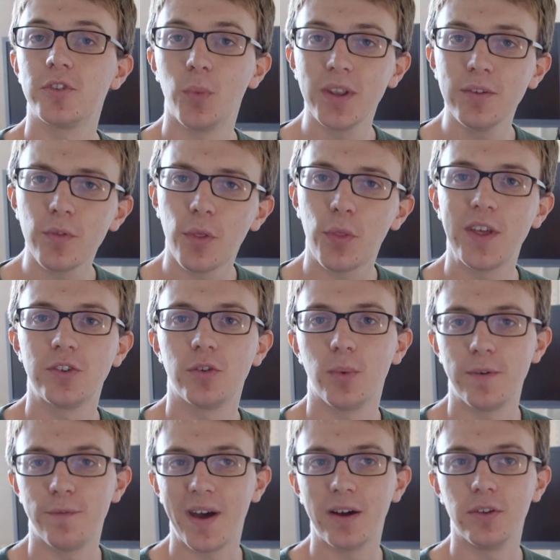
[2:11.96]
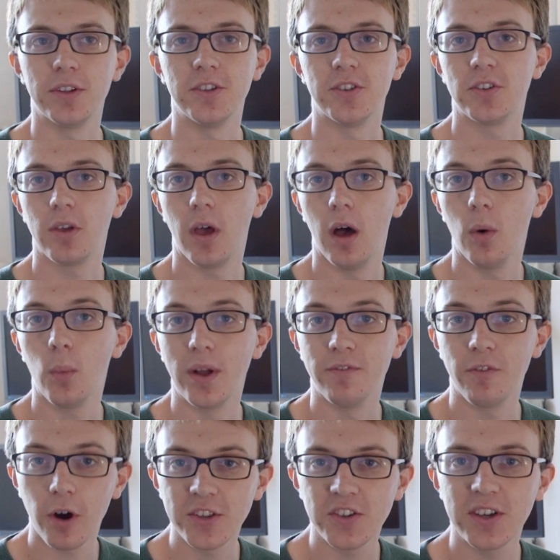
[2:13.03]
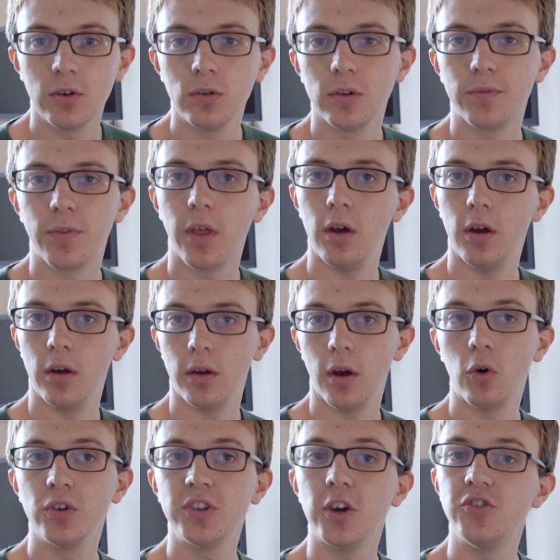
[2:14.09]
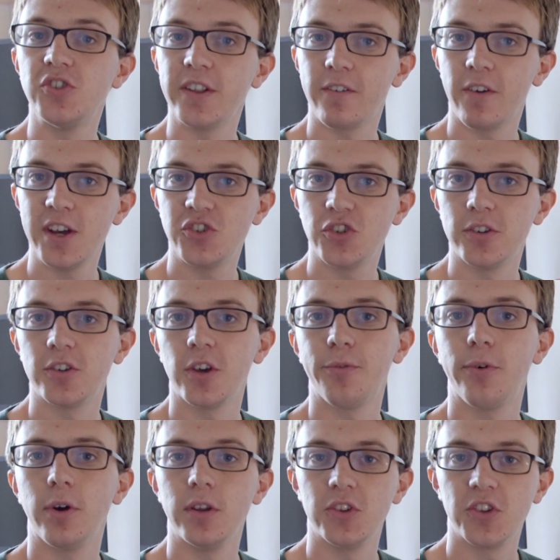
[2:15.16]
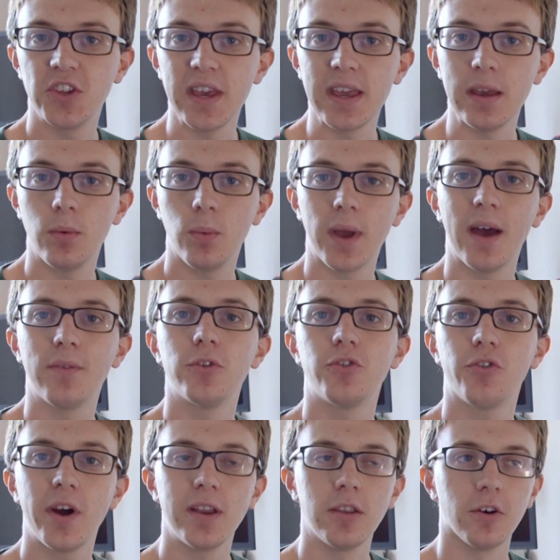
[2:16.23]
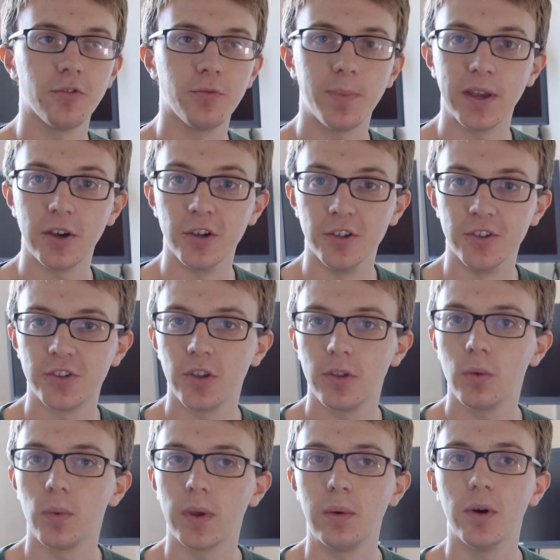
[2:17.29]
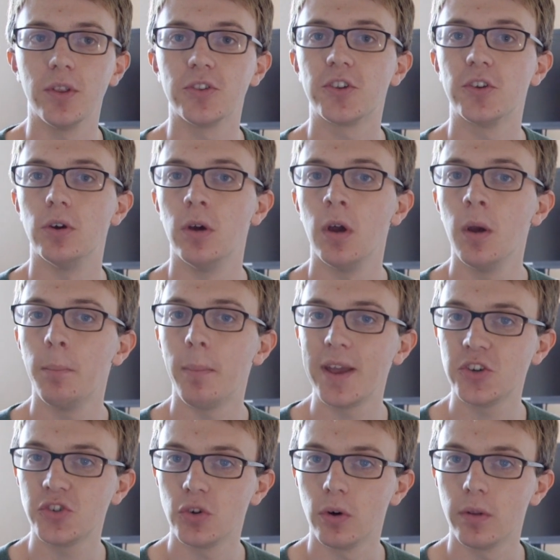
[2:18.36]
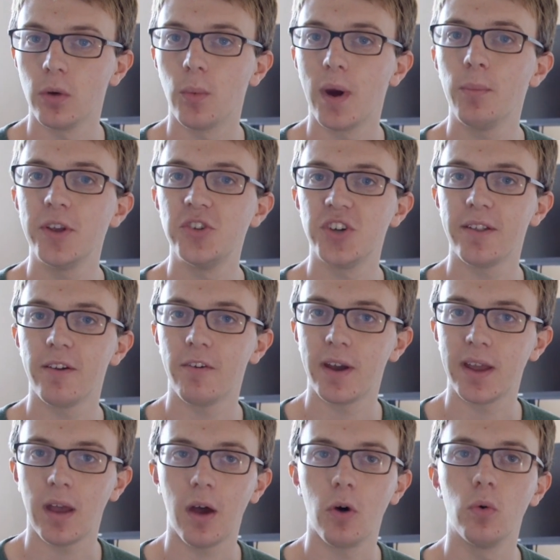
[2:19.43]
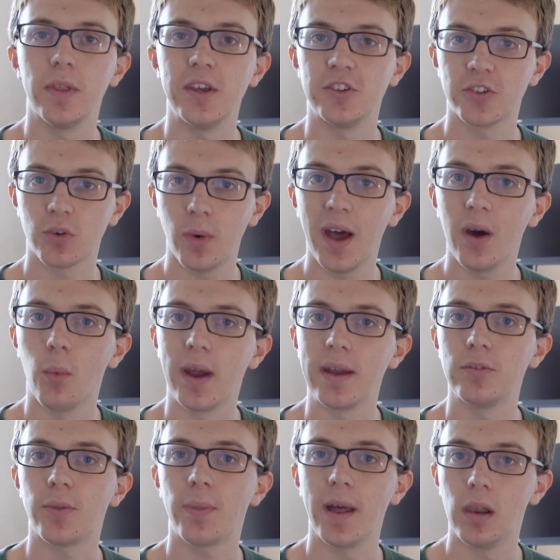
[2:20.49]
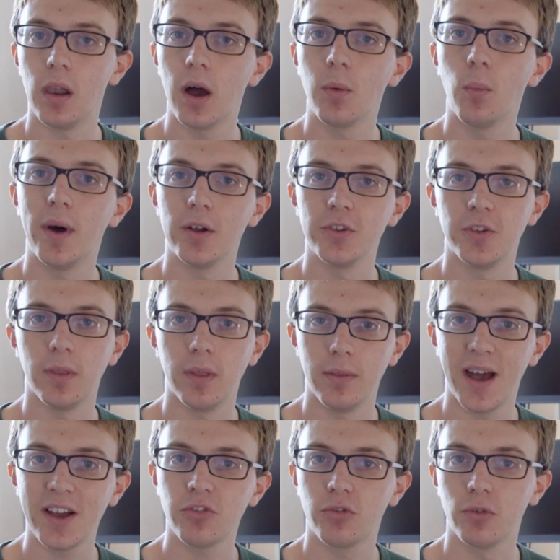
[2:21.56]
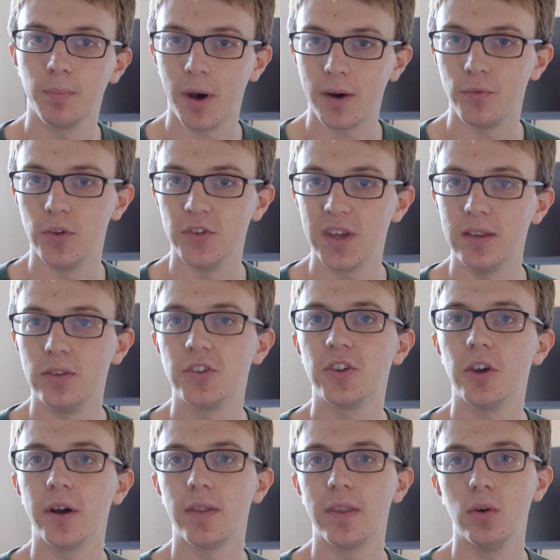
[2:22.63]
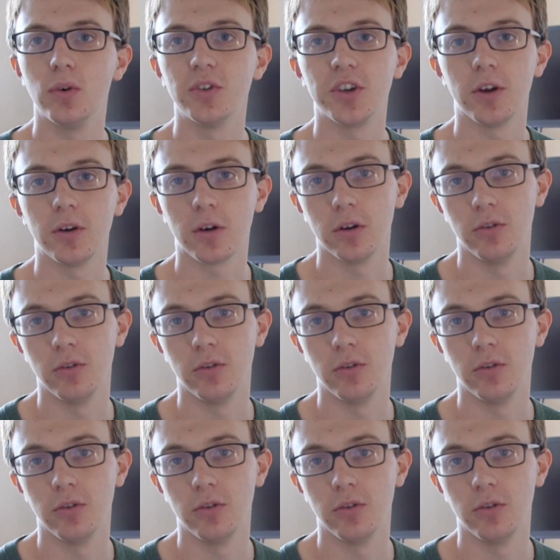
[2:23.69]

So one of the things that we found is uh, when writing all of the audio generation software in C, we have a trade-off because we want to make sure that when we generate all these square waves, they align well to the natural buffers inside the audio